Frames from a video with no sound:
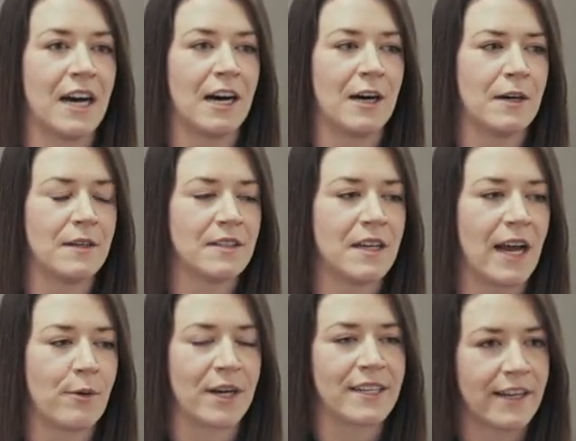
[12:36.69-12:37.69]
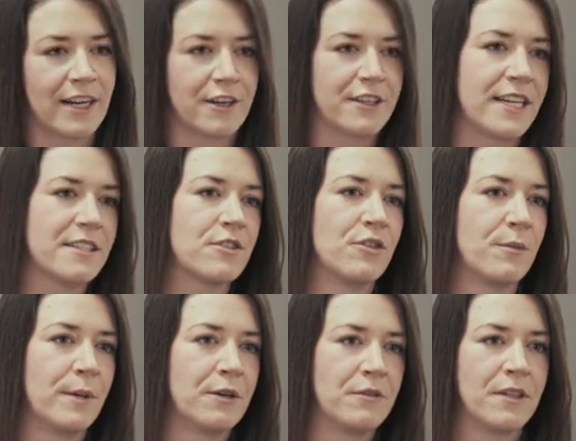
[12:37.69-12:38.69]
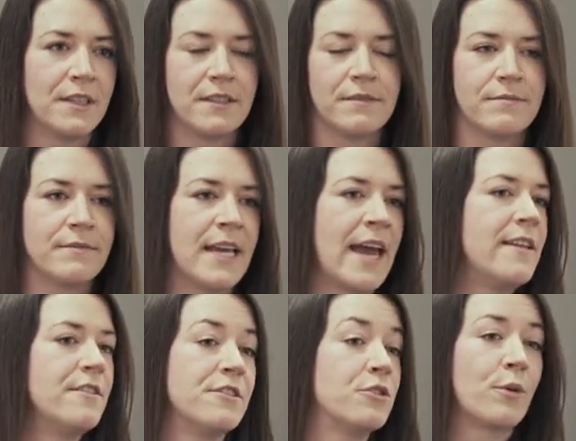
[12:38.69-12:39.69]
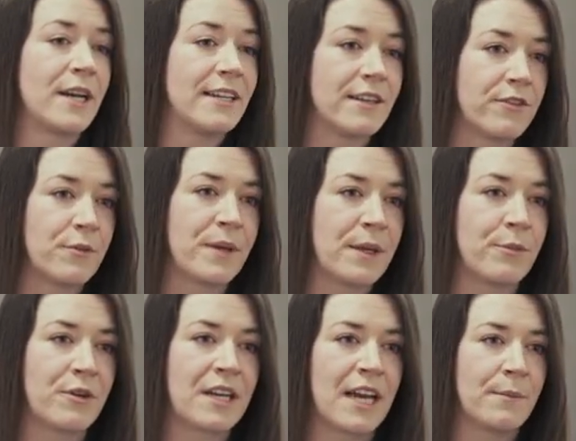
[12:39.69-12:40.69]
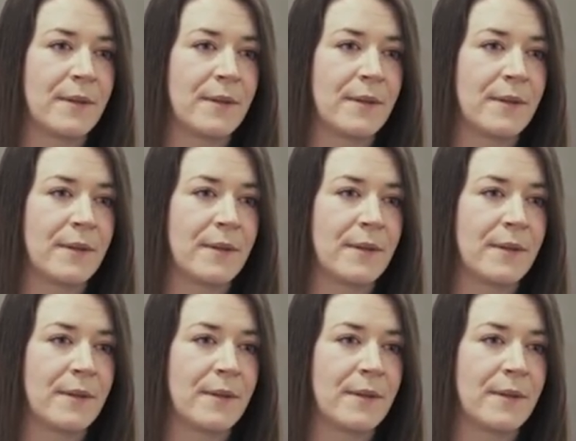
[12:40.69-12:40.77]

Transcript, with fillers: I work 10-hour days, so about 10 to 20 different people